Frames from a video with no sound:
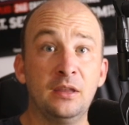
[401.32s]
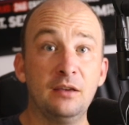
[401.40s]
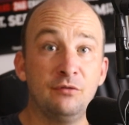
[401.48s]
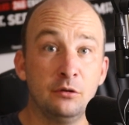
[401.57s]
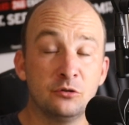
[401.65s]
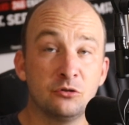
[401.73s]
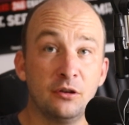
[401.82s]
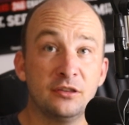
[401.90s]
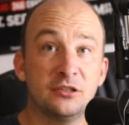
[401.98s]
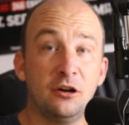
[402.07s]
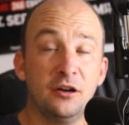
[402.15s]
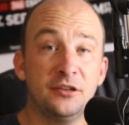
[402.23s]
If you enjoy
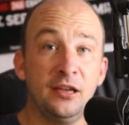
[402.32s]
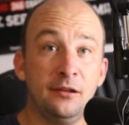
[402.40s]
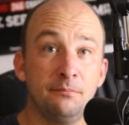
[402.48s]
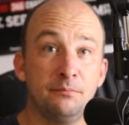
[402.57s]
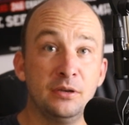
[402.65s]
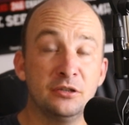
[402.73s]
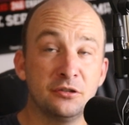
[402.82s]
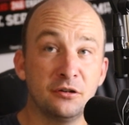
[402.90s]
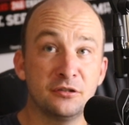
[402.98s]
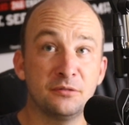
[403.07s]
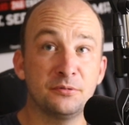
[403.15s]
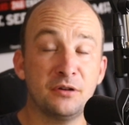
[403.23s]
this content, be sure
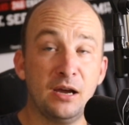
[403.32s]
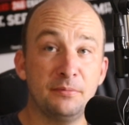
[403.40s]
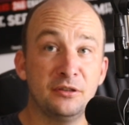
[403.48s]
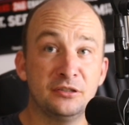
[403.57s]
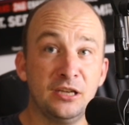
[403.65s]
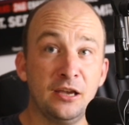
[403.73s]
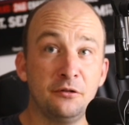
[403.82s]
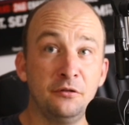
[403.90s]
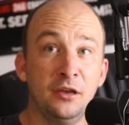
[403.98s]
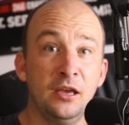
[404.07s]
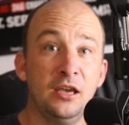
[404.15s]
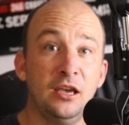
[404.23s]
to subscribe to the
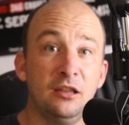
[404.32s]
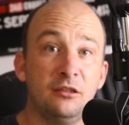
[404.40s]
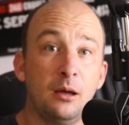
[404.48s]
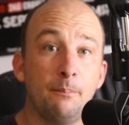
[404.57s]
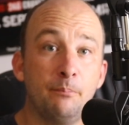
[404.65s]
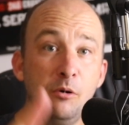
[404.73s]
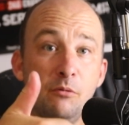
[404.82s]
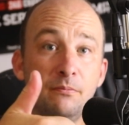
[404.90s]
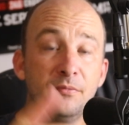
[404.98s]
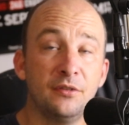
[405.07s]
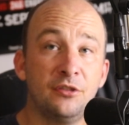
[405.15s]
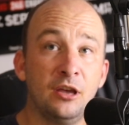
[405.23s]
channel, hit the boop
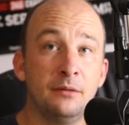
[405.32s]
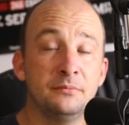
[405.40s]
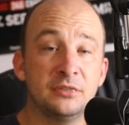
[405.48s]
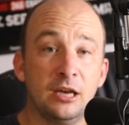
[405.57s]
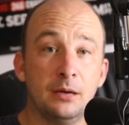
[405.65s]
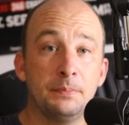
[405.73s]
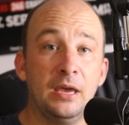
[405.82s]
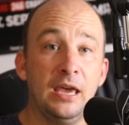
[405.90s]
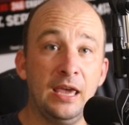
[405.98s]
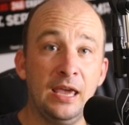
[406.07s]
thumbs up,